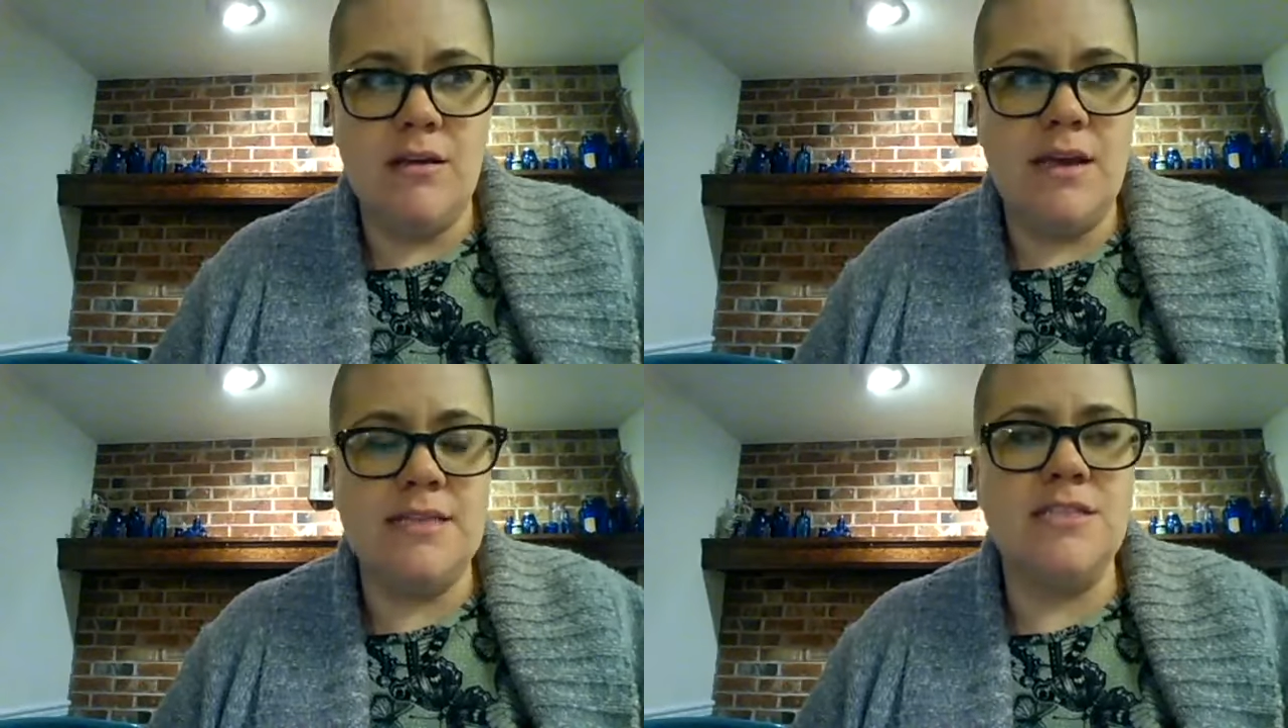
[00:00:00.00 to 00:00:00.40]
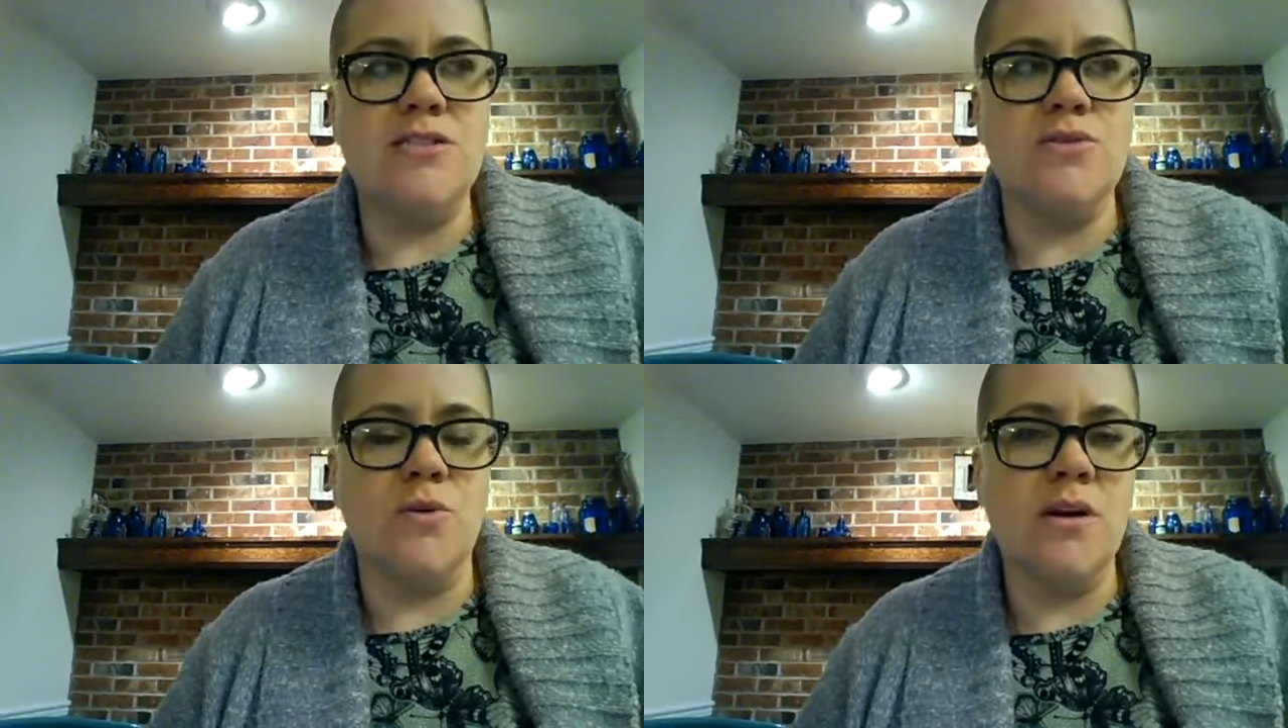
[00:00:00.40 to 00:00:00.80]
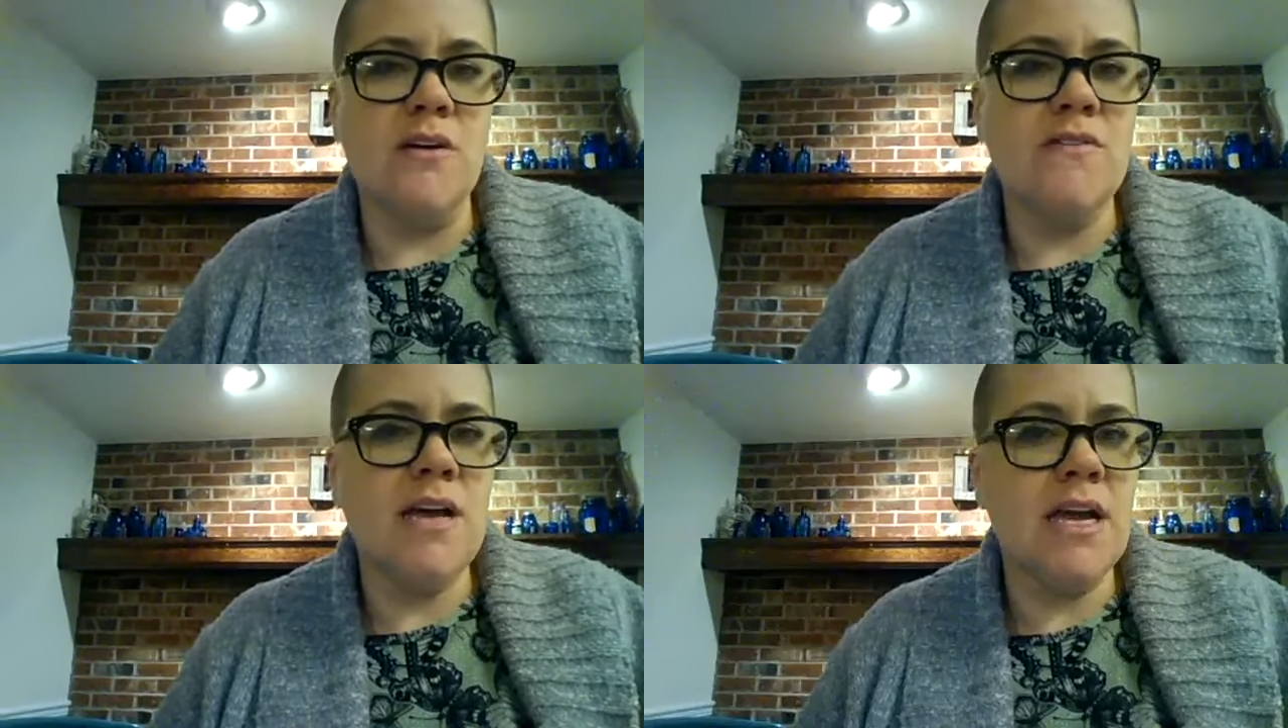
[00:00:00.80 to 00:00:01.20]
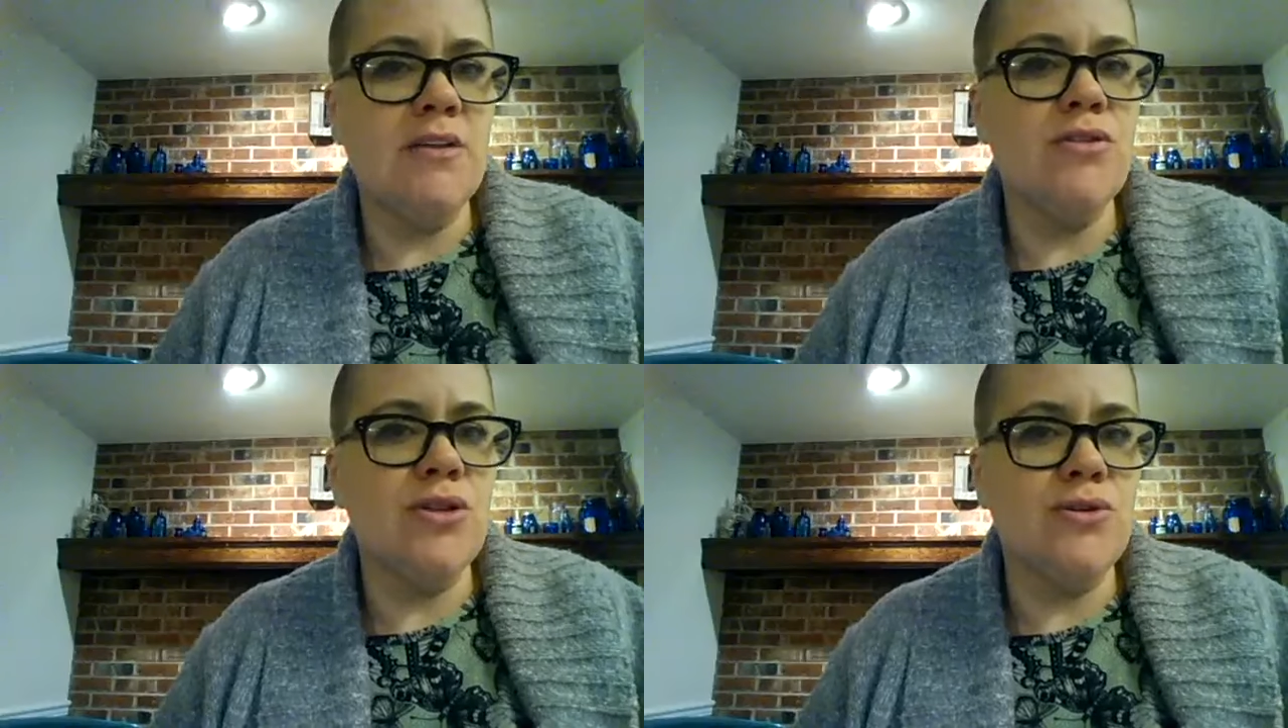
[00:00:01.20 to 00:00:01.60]
It's sort of kind
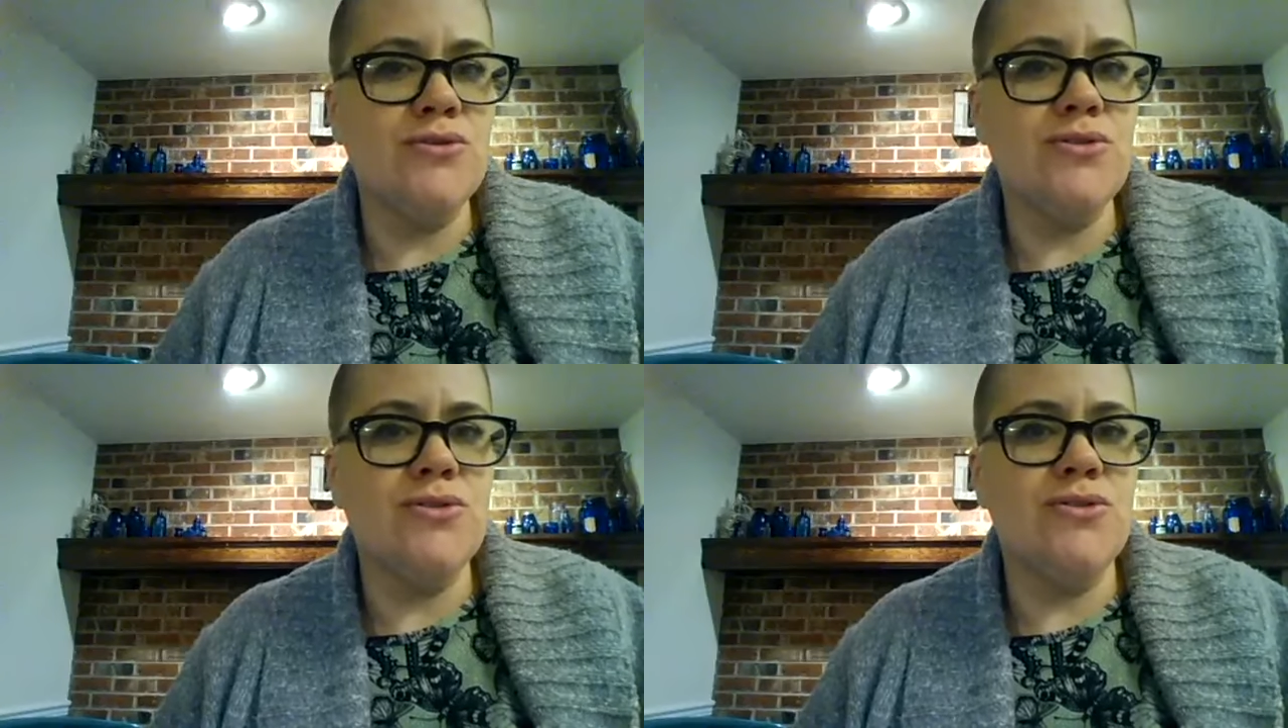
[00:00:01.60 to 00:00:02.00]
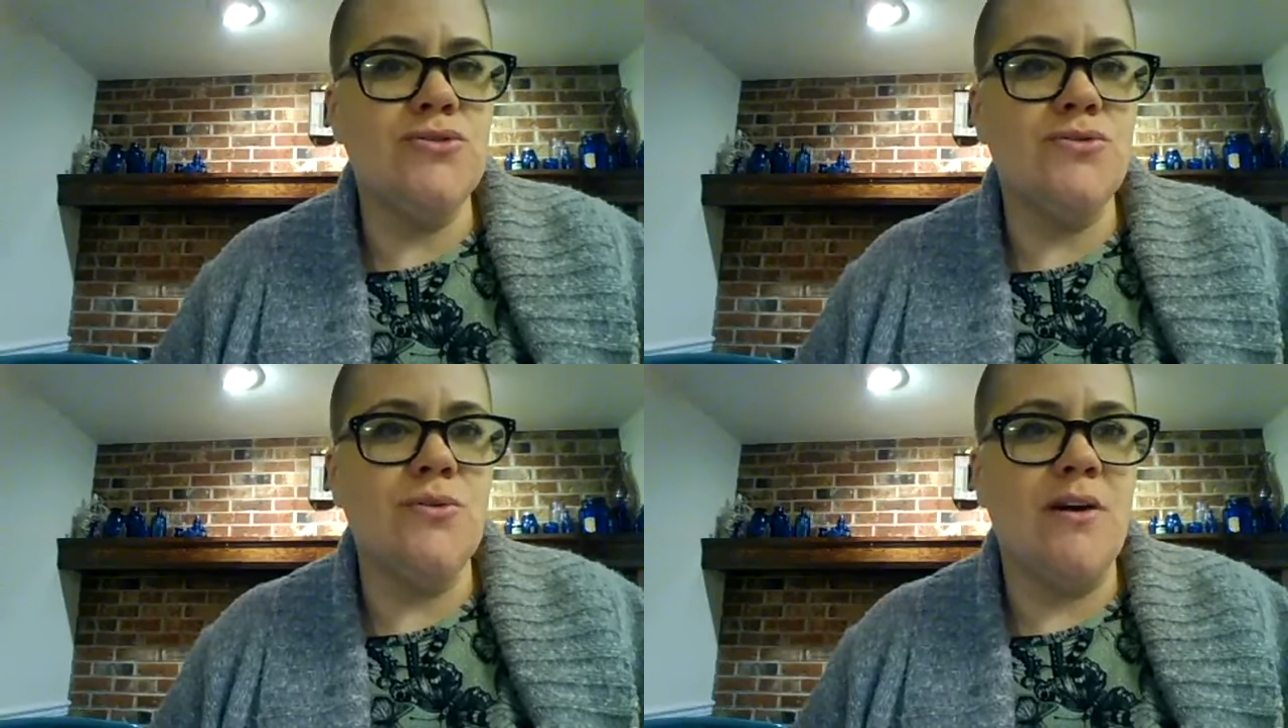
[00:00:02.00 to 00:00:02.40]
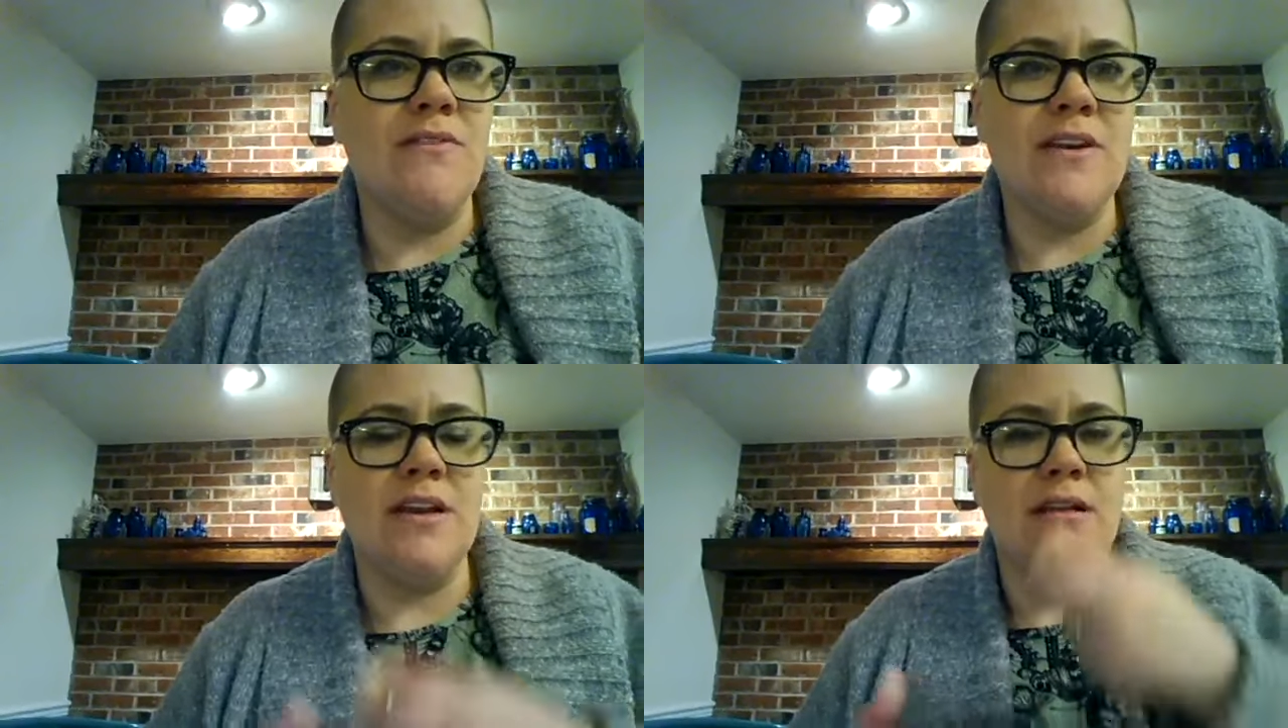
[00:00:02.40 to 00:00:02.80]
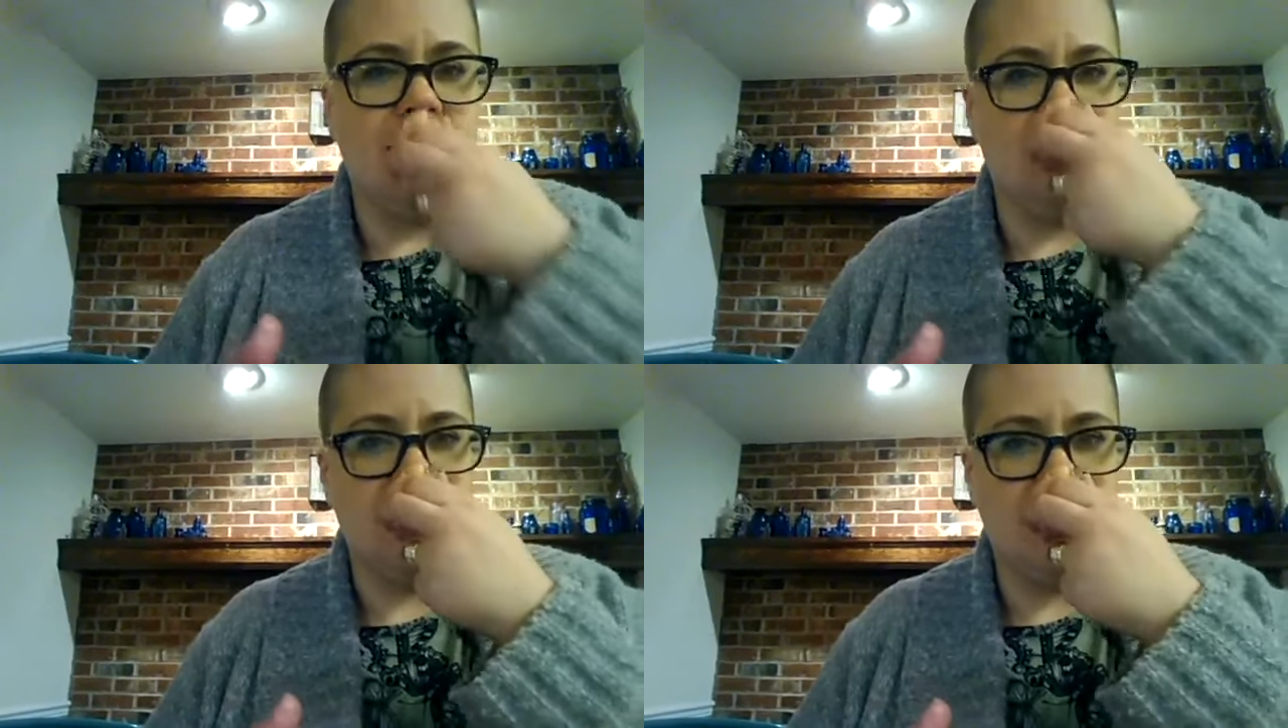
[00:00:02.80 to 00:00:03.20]
of close to a
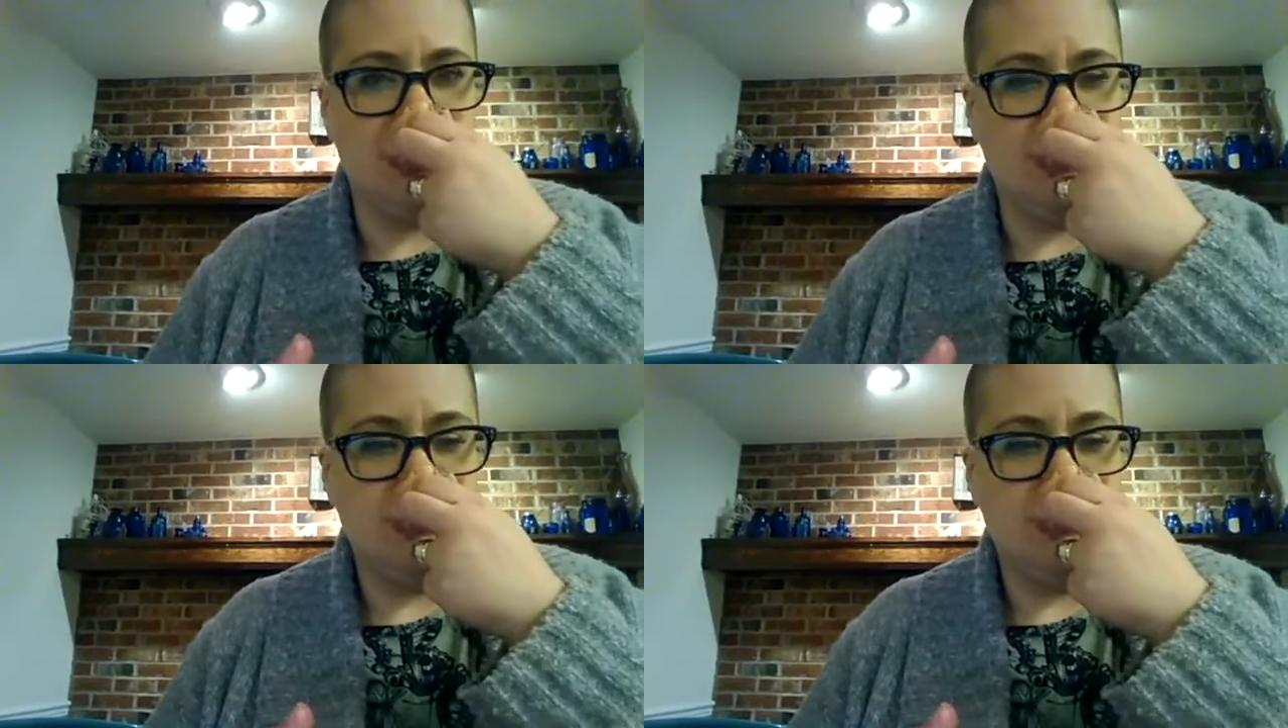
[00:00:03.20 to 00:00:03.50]
vanilla, like